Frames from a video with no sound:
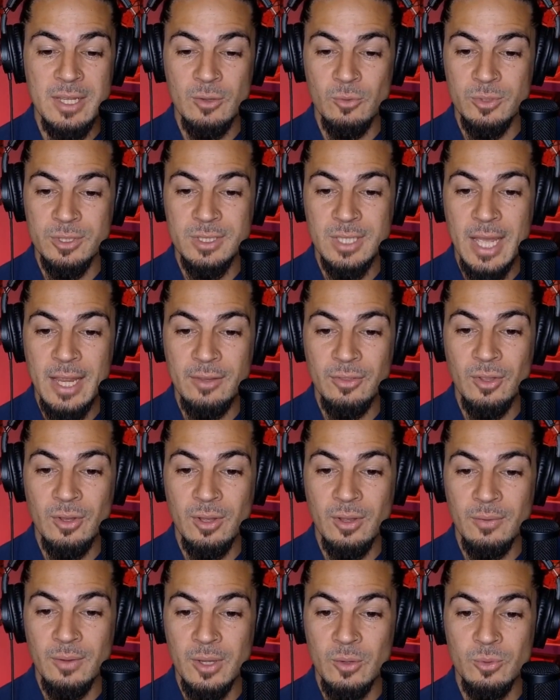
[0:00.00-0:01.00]
It was
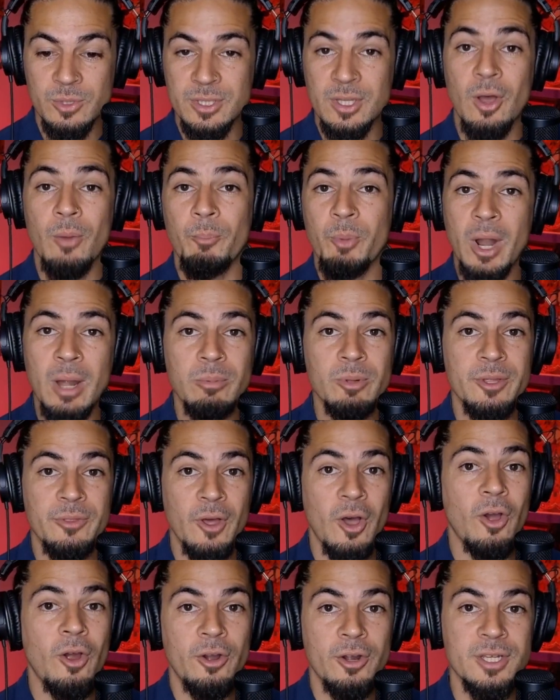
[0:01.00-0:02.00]
probably the
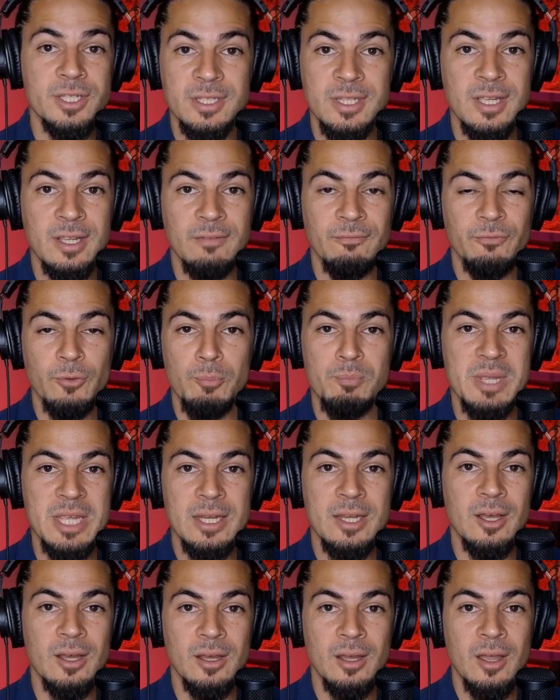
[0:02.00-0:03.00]
hardest thing for me
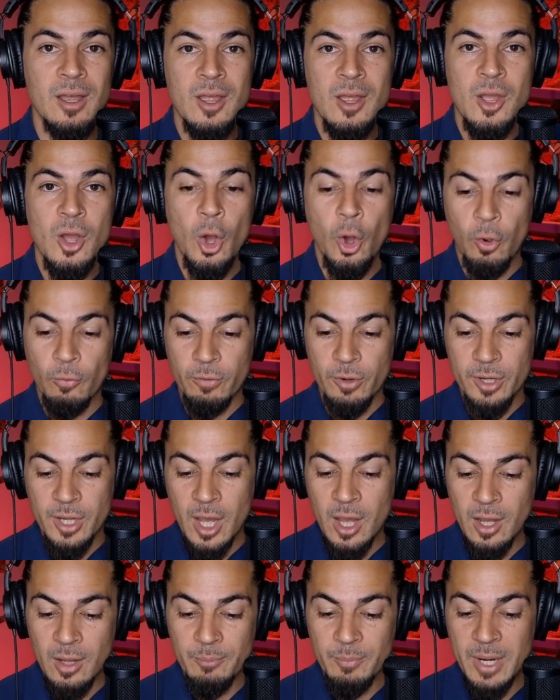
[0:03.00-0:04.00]
to
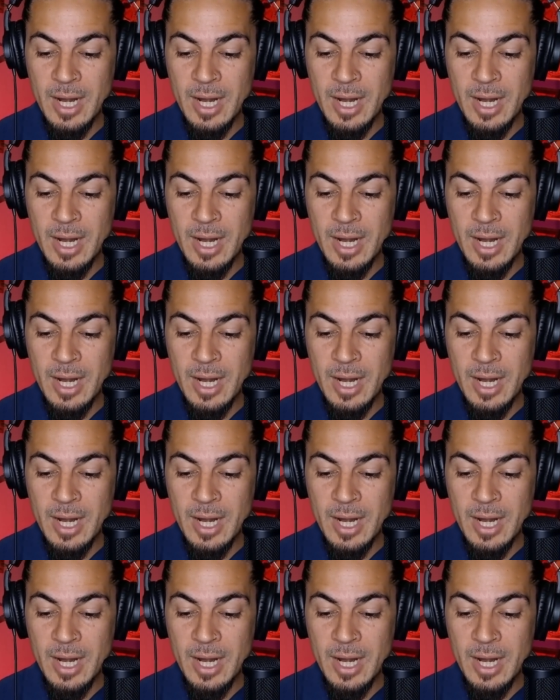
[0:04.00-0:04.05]
overcome.